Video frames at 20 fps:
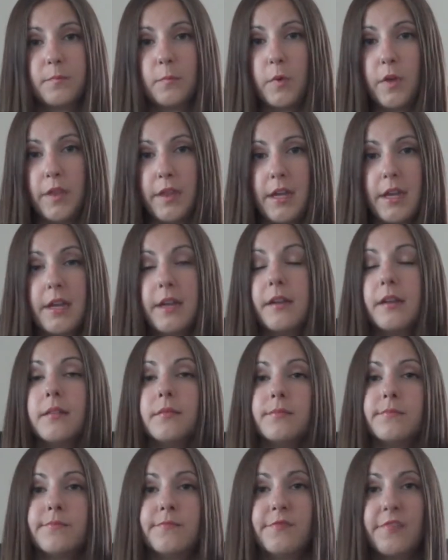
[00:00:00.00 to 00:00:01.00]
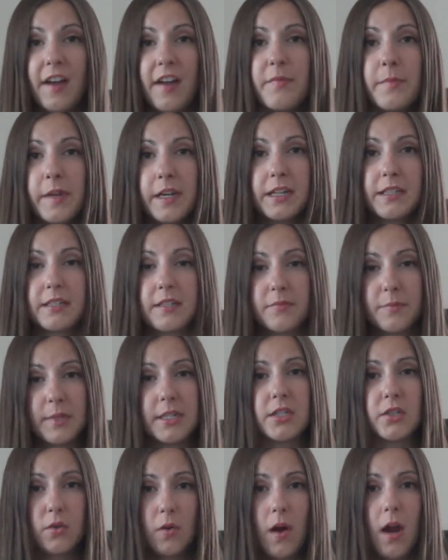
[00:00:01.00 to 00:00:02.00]
Within five minutes of
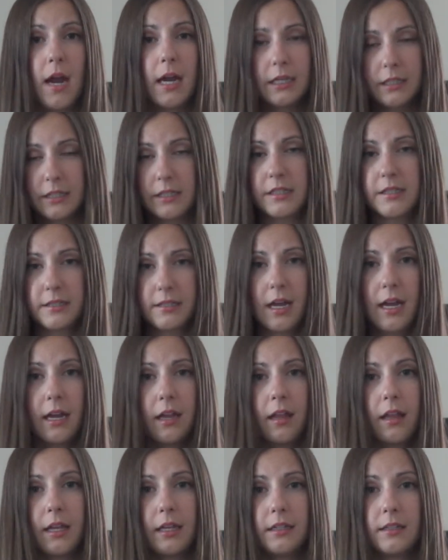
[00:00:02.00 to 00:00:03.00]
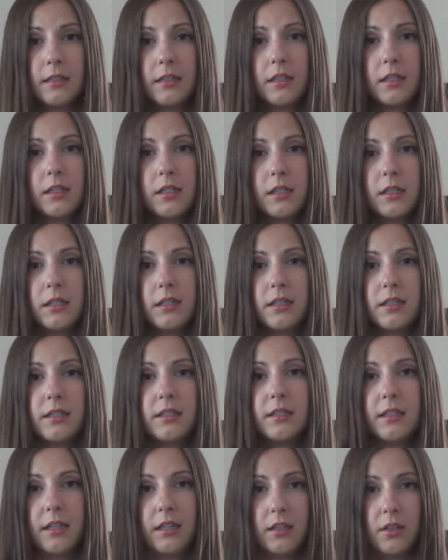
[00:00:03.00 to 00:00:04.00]
me trying to style it,
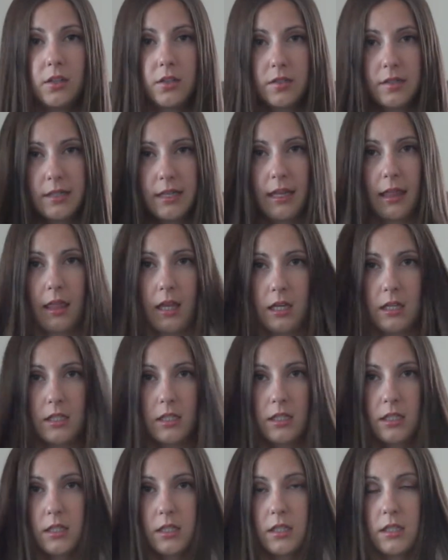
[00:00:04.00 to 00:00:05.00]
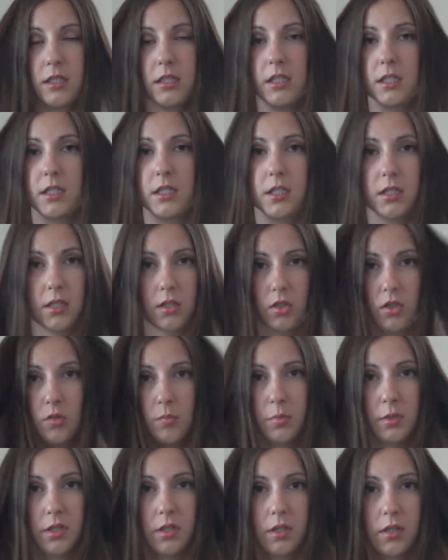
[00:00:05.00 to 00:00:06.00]
it looks like this. And it's
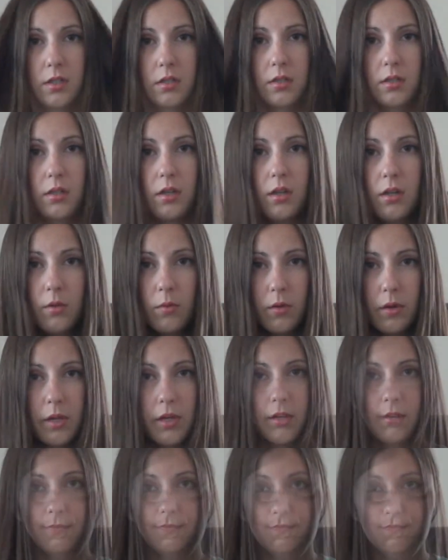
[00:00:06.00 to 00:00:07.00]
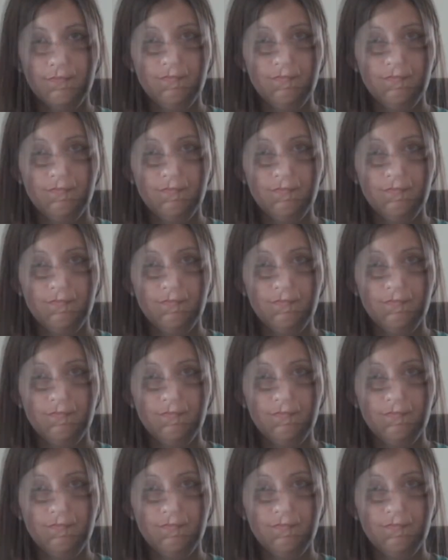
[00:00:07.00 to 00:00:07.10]
super annoying.